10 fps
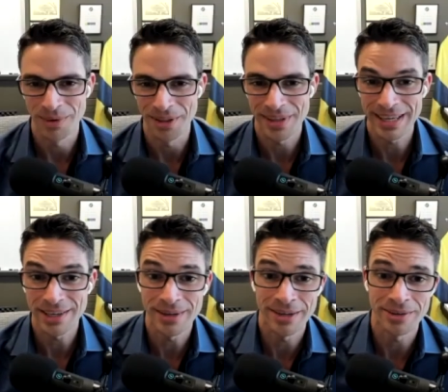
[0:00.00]
Well, thank
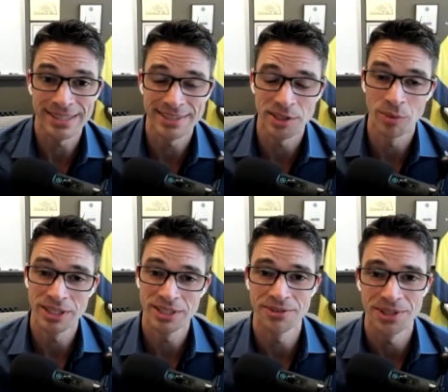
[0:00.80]
you, Andrea, so
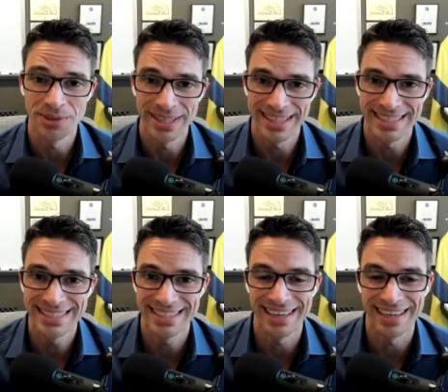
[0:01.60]
much for doing
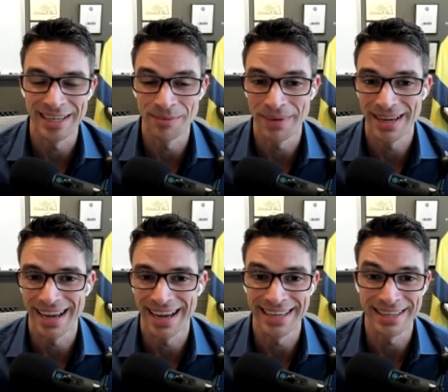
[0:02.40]
this. Um,
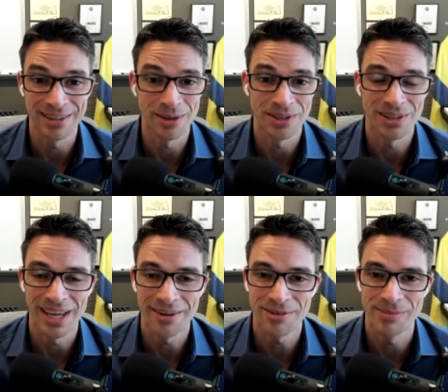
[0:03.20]
I learned a
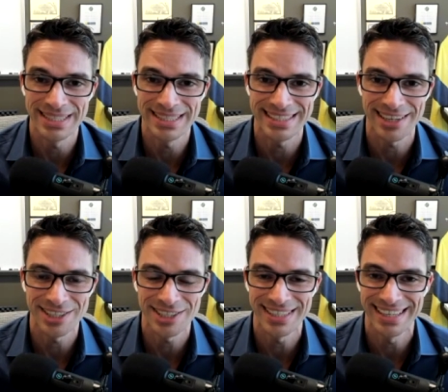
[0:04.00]
lot from this
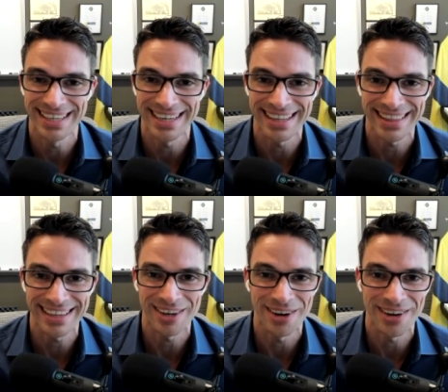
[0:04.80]
discussion, and I
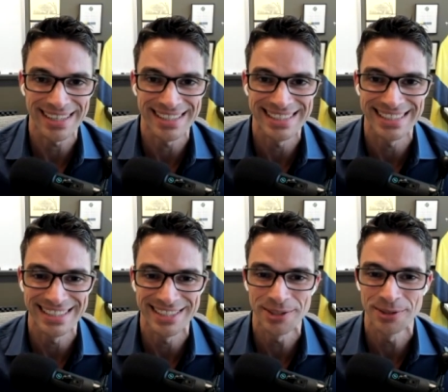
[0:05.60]
think our audience
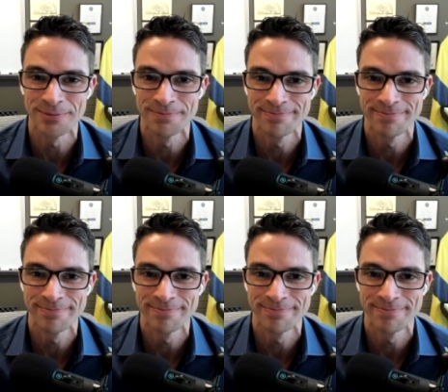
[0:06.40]
did too.